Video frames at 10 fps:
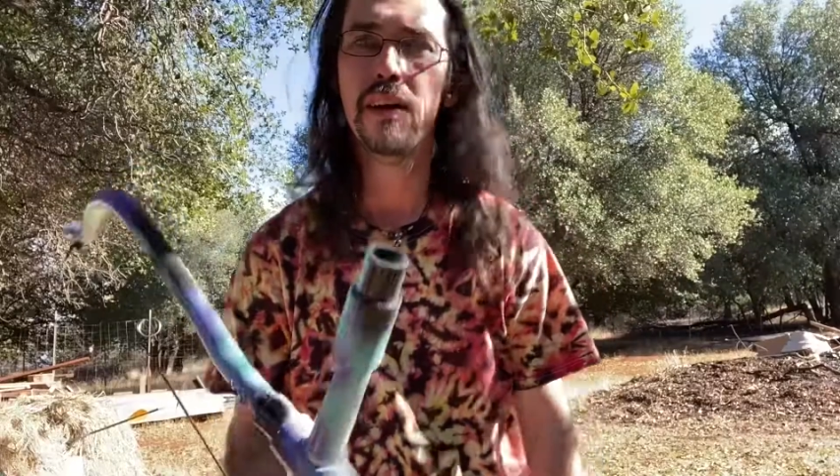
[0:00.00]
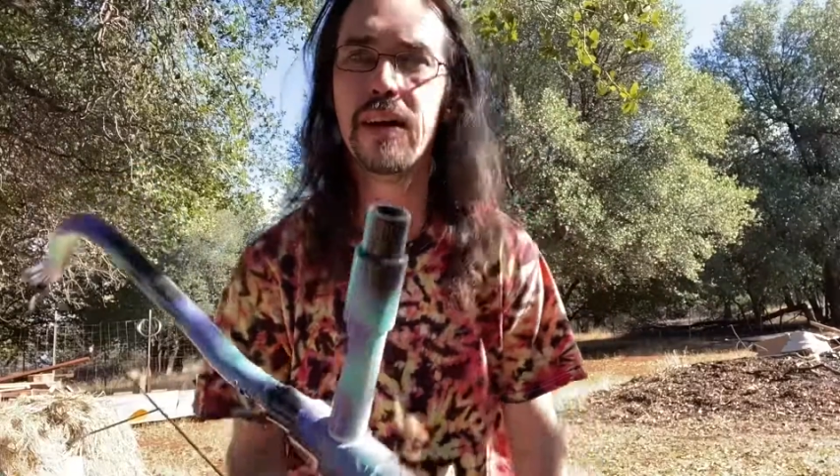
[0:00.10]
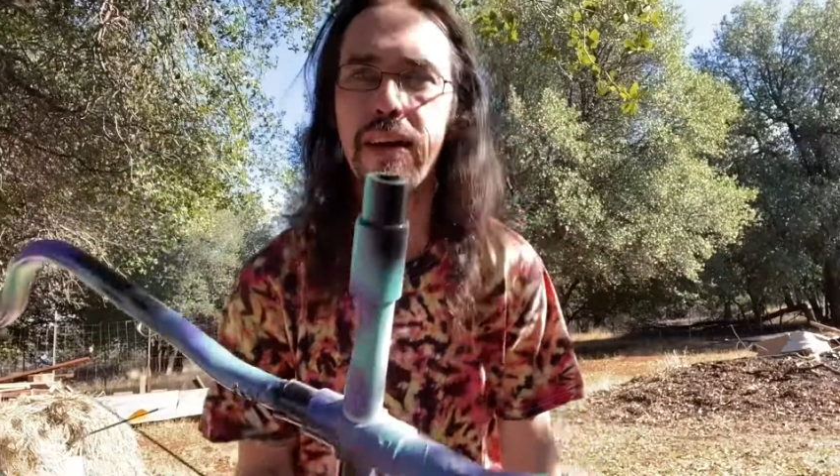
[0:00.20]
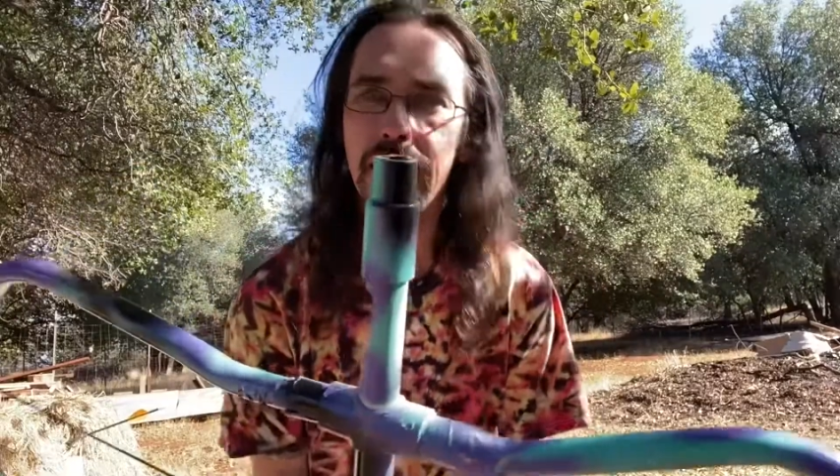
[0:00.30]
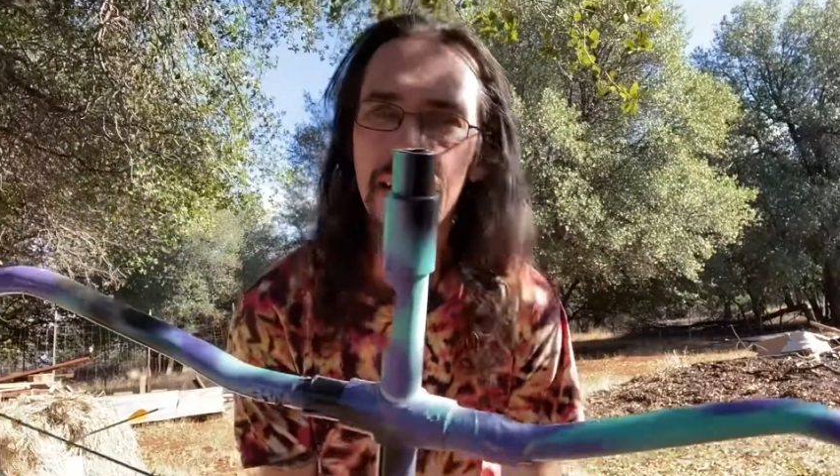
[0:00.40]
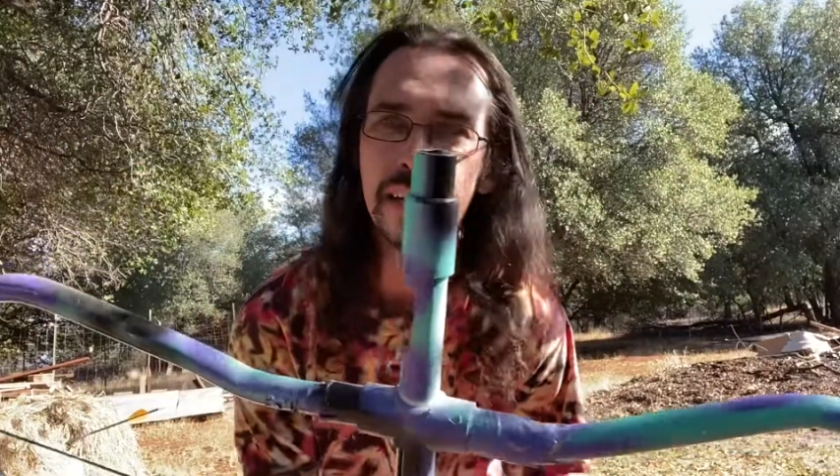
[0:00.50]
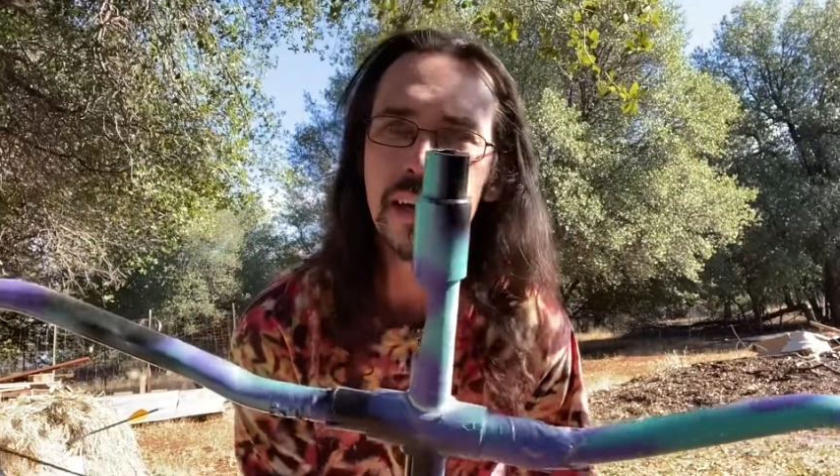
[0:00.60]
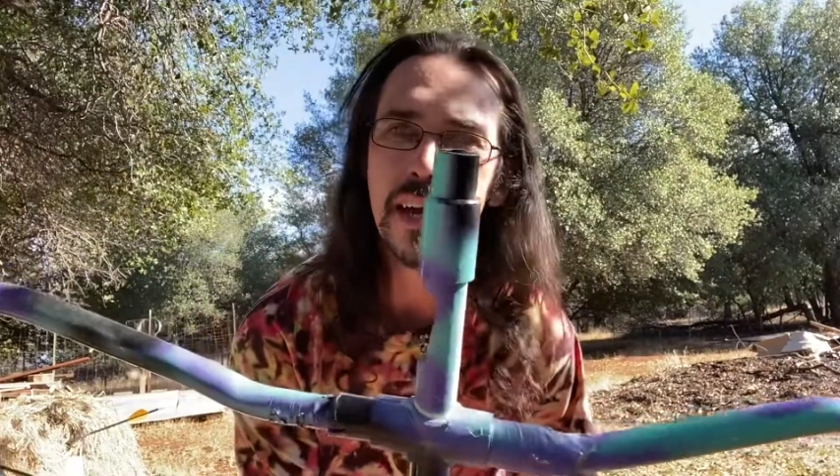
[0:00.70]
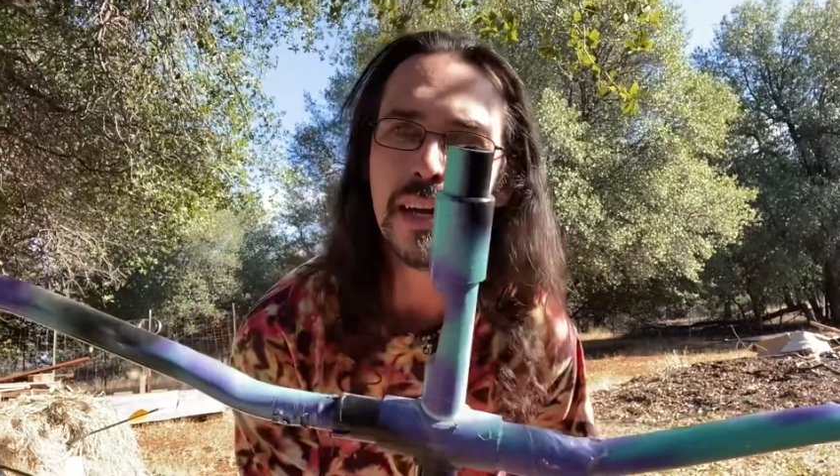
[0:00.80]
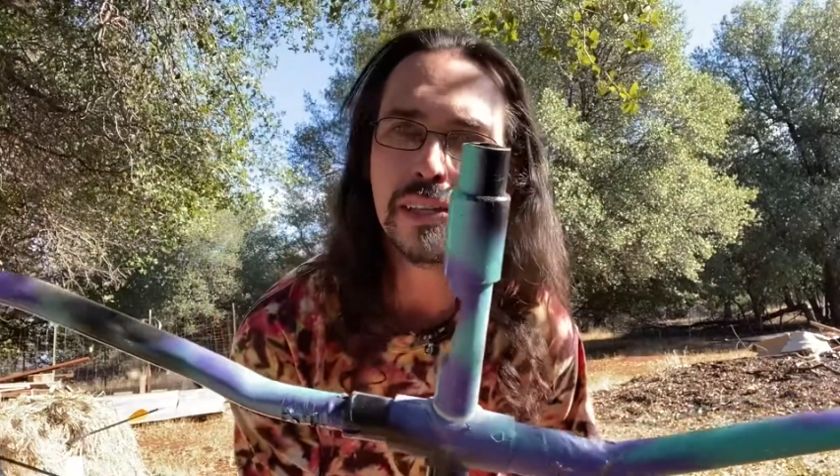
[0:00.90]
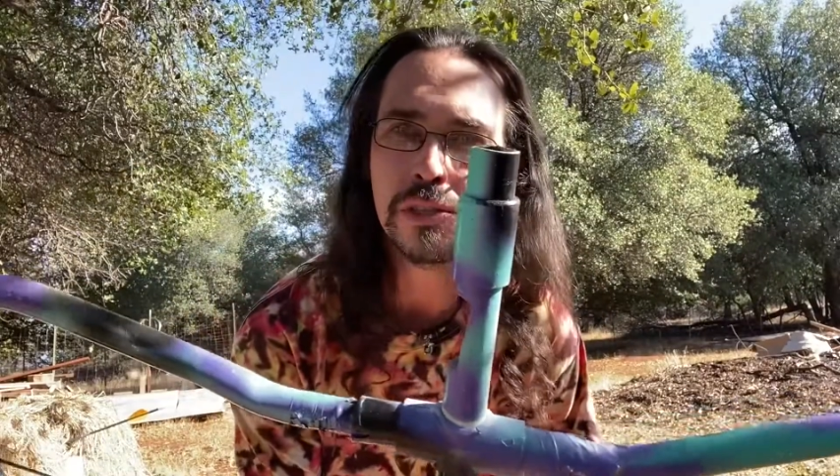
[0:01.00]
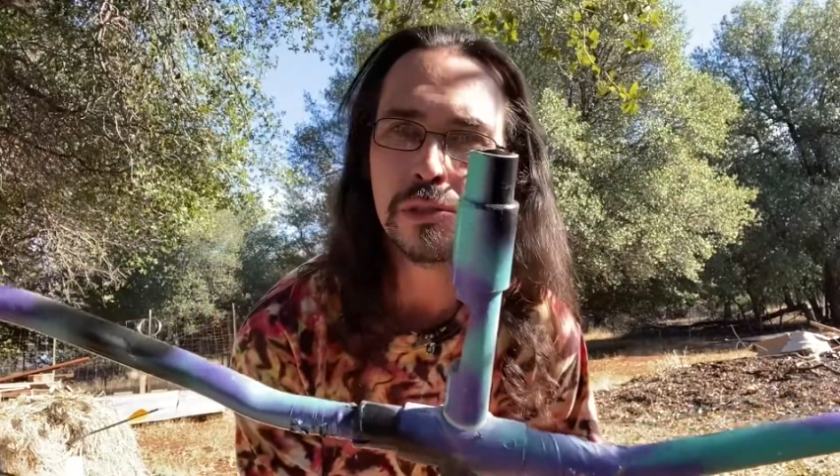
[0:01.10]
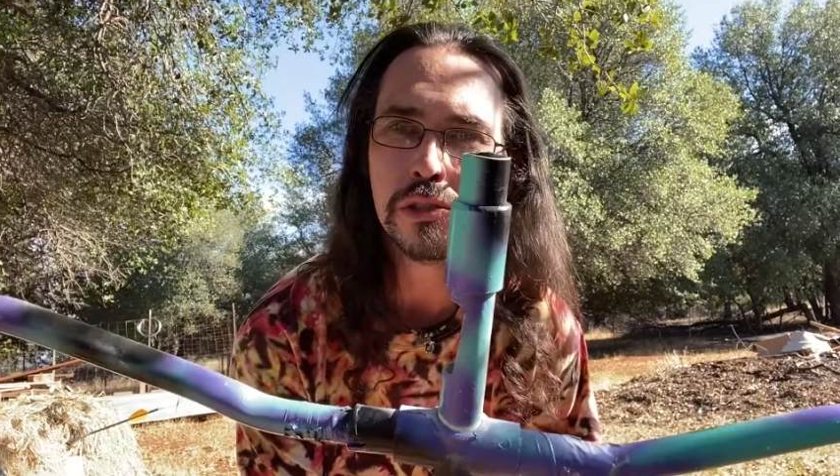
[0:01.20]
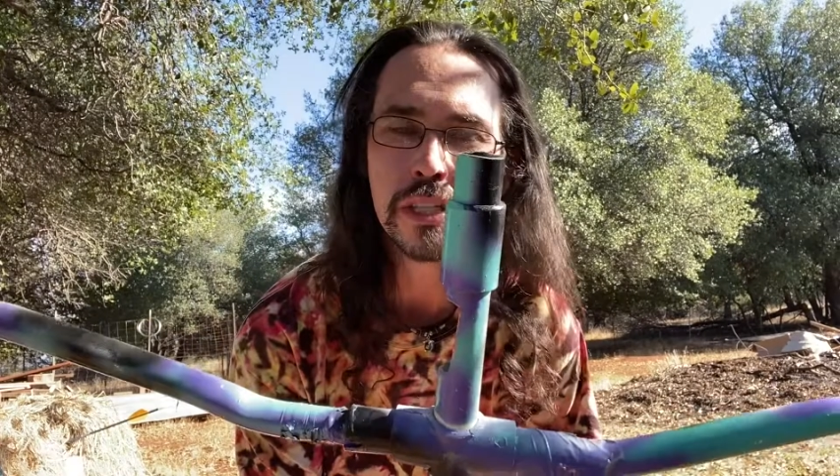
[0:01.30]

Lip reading: And I used